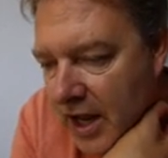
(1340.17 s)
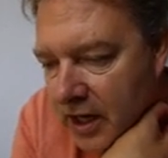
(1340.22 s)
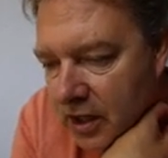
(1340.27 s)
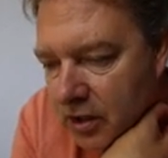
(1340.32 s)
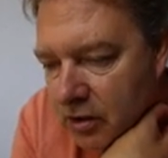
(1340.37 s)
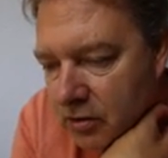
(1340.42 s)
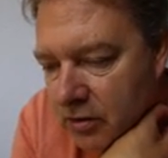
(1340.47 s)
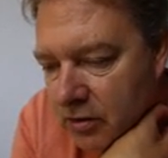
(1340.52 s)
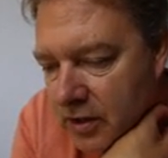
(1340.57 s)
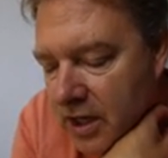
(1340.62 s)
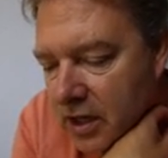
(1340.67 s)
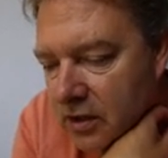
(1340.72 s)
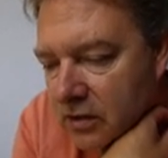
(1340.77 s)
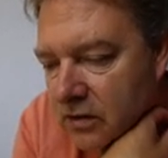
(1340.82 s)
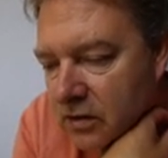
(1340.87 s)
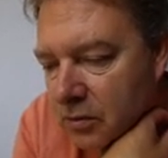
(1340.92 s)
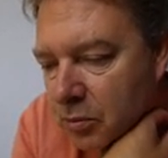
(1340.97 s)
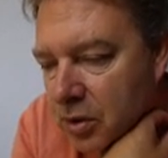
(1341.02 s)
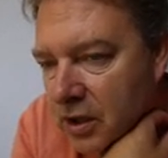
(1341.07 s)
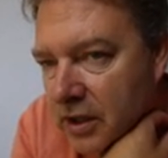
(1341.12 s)
hang
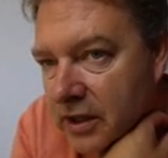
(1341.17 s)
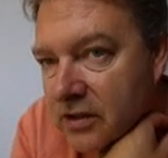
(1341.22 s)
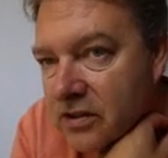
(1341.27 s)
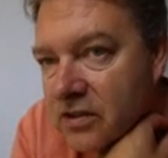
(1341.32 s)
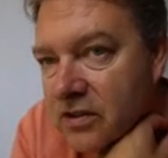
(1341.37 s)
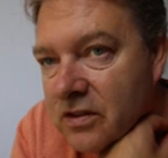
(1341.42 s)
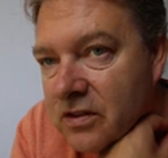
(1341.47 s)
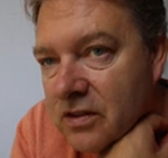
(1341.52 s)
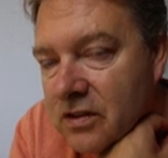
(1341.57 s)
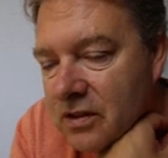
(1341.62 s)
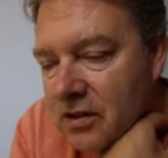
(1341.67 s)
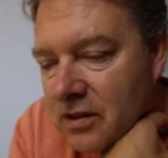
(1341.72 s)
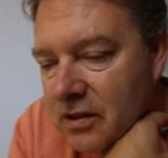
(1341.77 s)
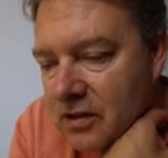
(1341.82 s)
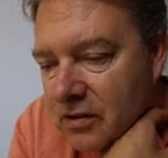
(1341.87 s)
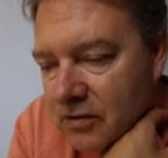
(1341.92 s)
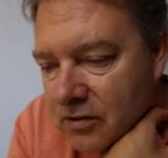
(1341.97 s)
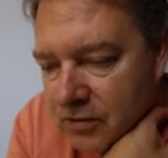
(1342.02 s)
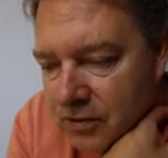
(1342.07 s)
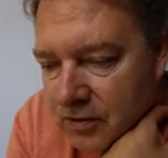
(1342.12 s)
around a place
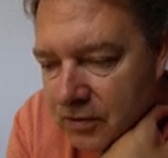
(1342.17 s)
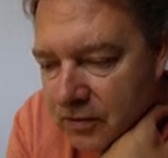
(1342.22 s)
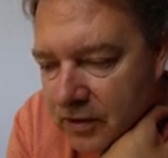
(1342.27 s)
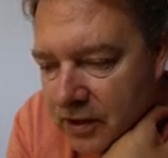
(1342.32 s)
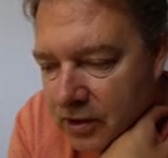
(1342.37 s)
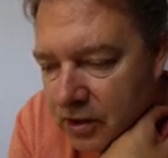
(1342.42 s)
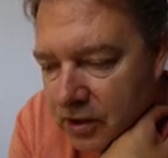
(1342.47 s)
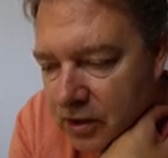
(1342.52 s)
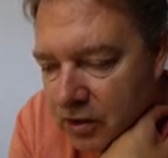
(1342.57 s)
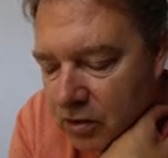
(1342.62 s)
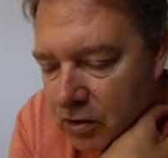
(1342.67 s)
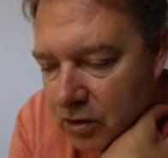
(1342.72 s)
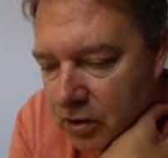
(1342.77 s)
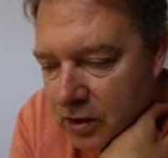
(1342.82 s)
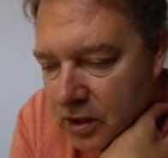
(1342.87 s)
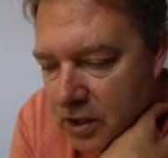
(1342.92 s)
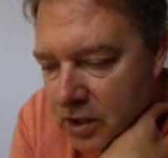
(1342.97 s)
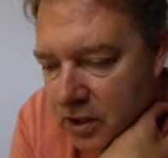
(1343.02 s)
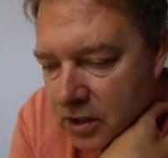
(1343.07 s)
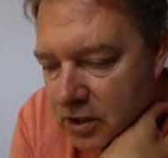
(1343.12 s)
for very long,